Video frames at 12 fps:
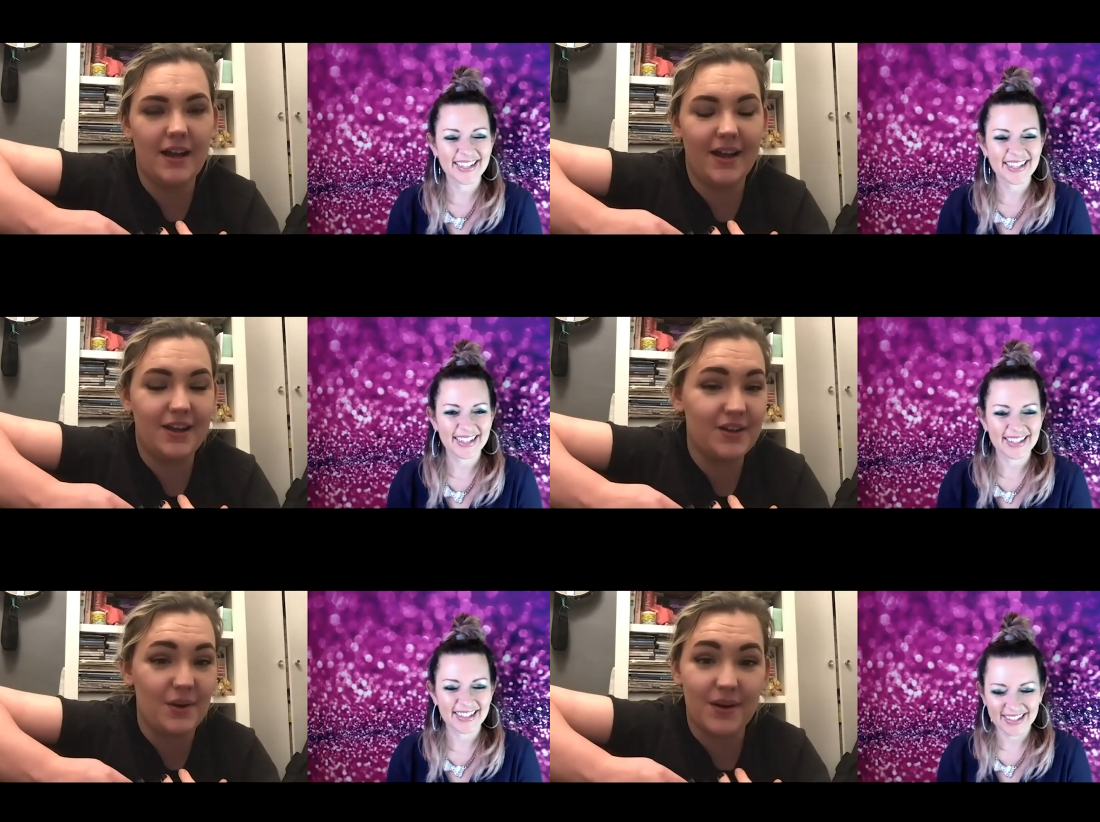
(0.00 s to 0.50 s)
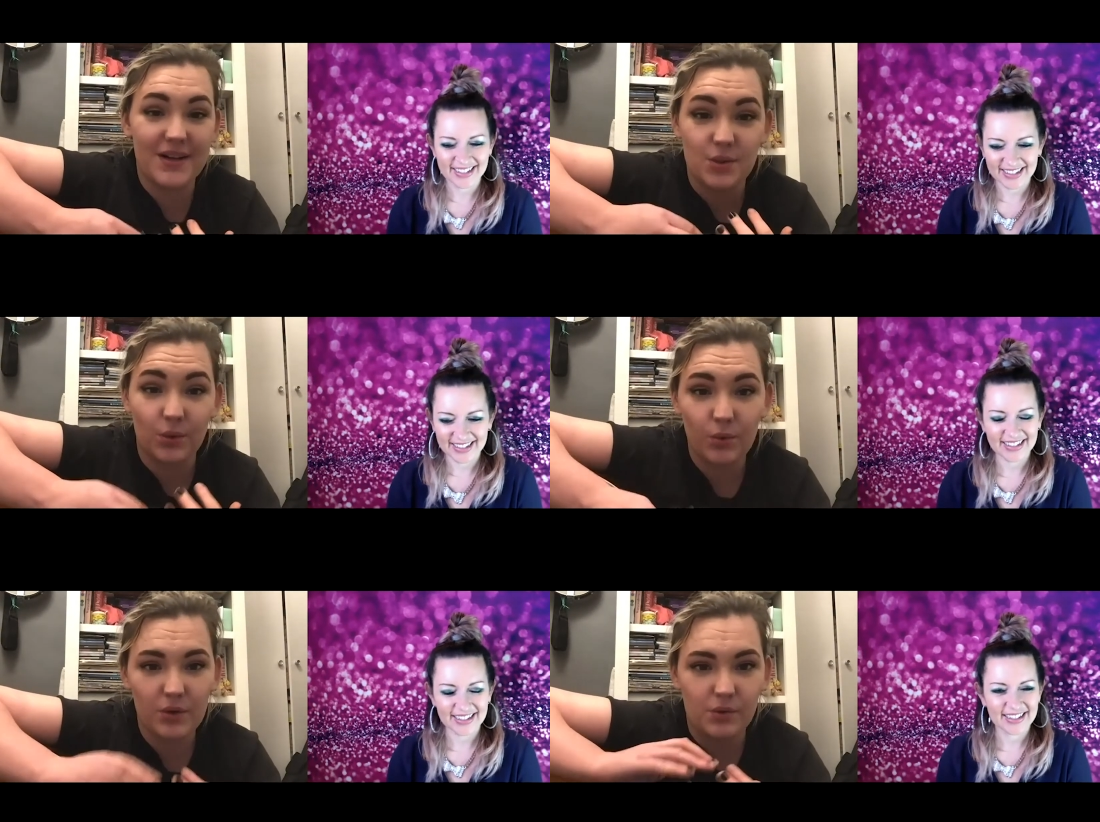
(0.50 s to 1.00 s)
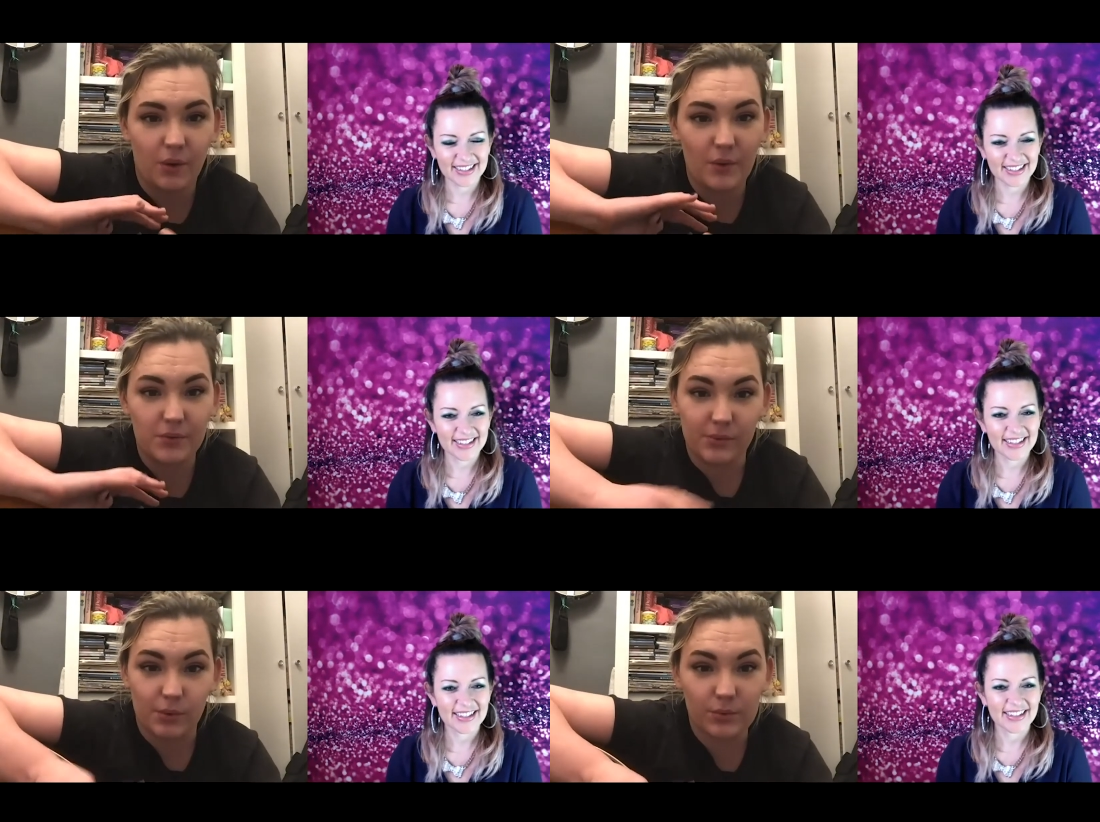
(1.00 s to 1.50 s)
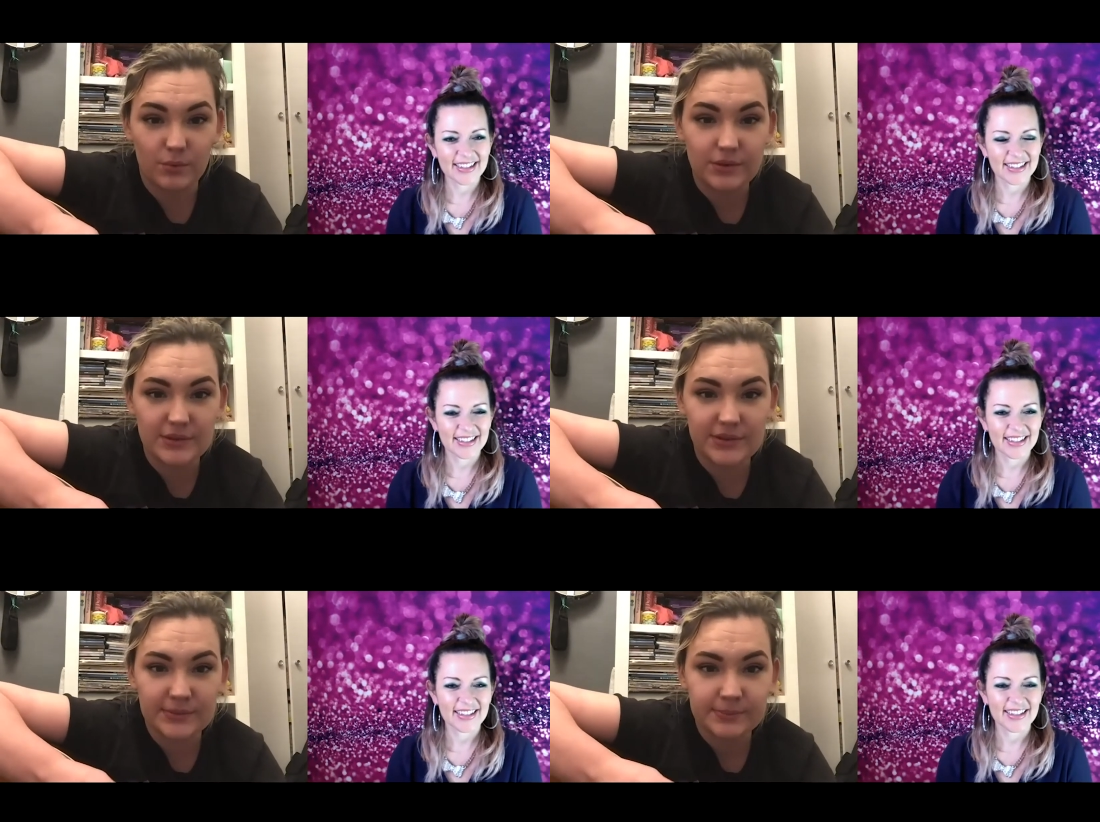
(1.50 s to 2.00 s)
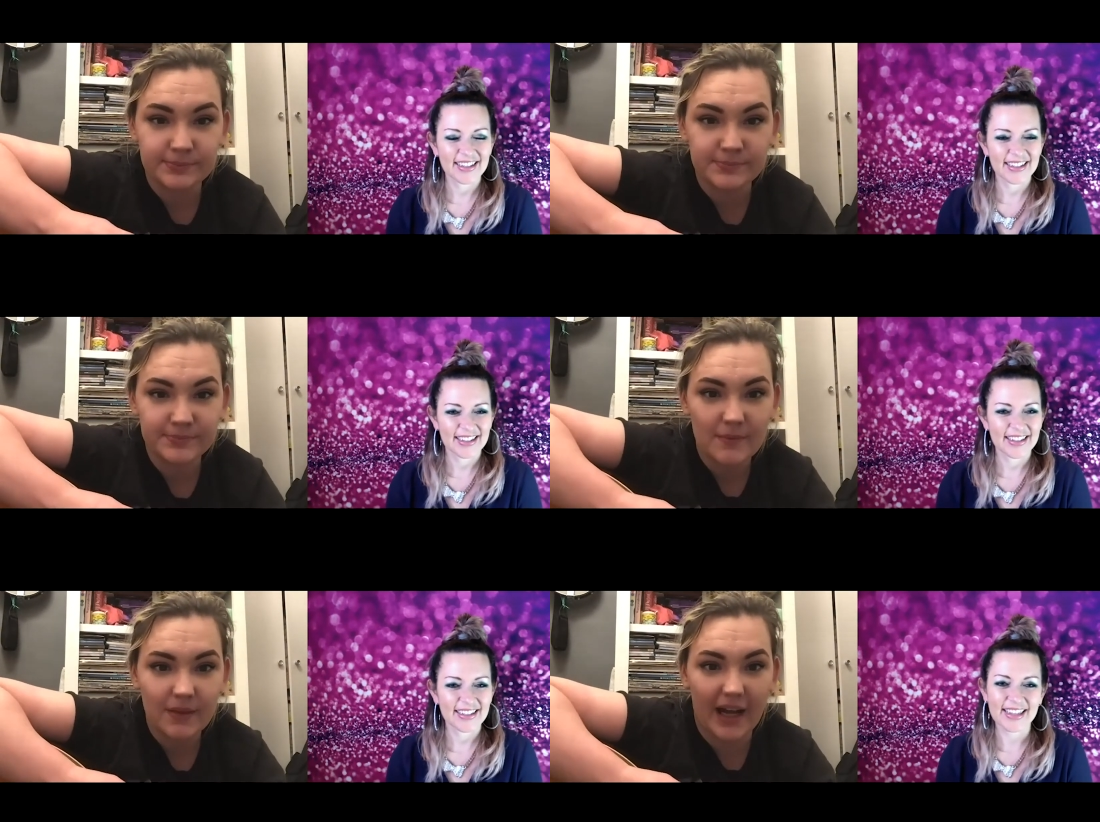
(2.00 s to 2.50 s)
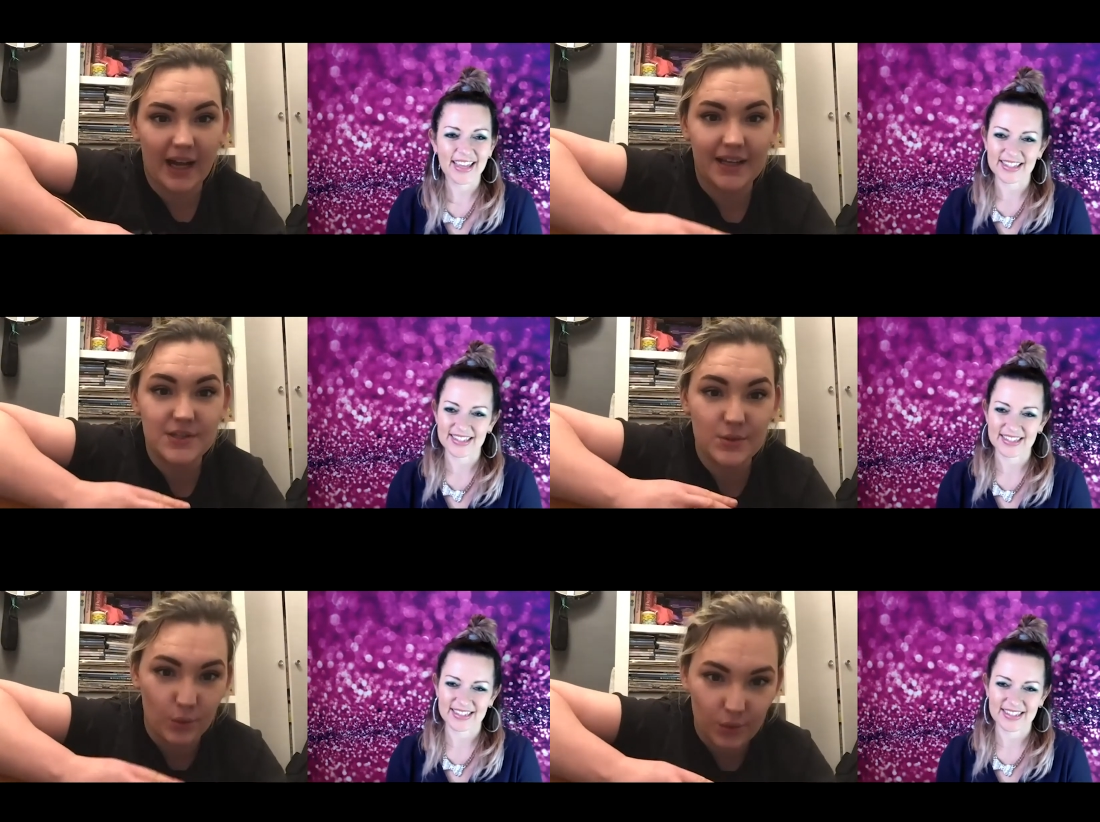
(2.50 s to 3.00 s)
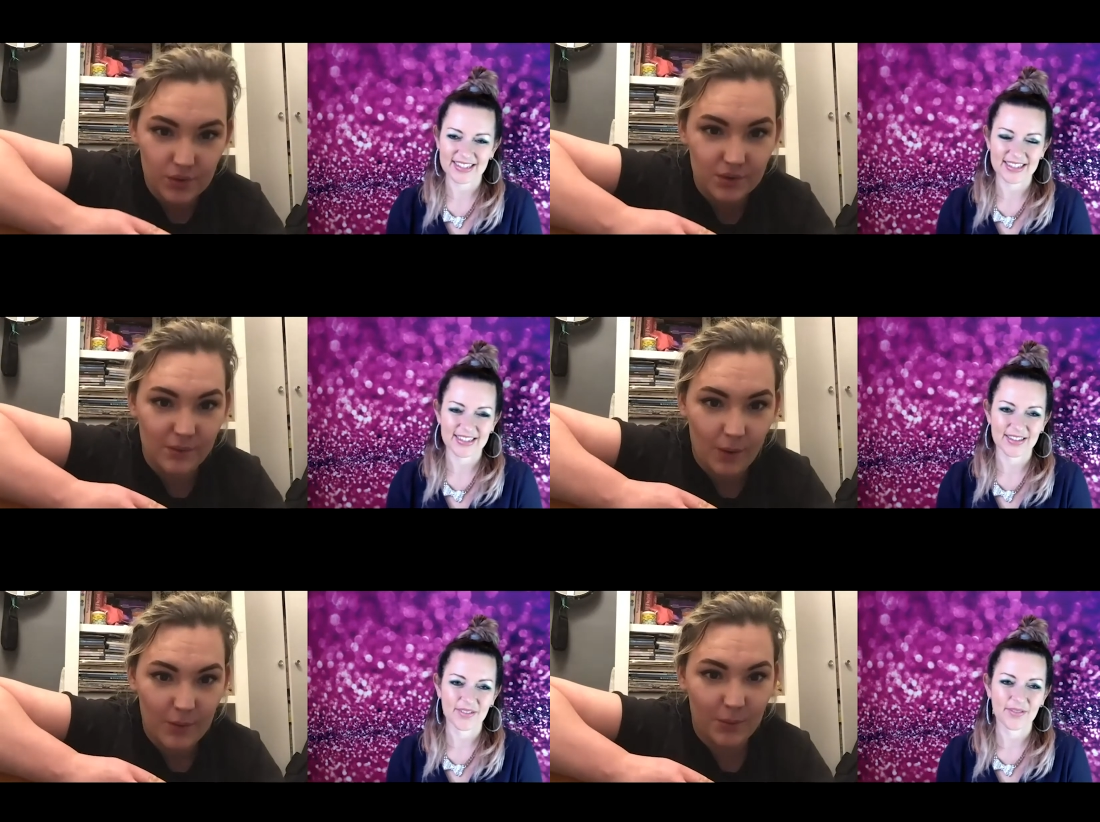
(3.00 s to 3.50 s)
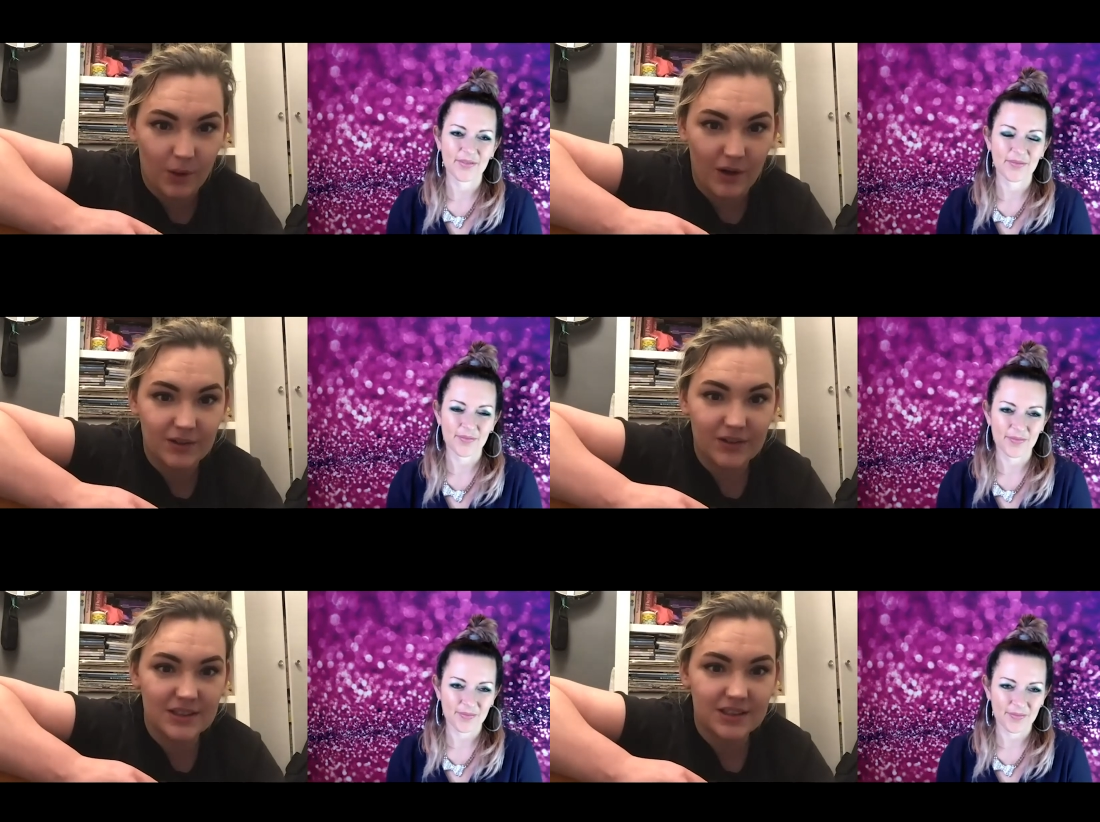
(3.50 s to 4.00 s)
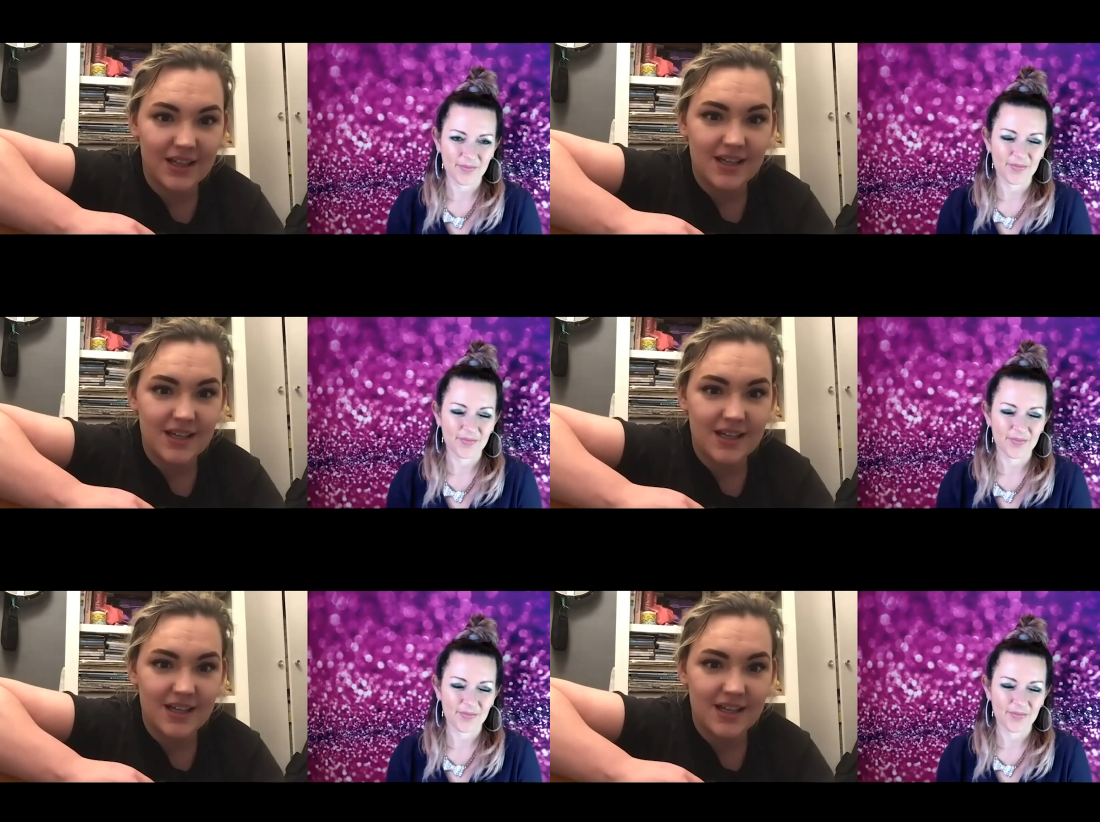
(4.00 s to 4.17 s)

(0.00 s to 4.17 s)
Speaker 1: you know, it's all your own rules and it's all your own world.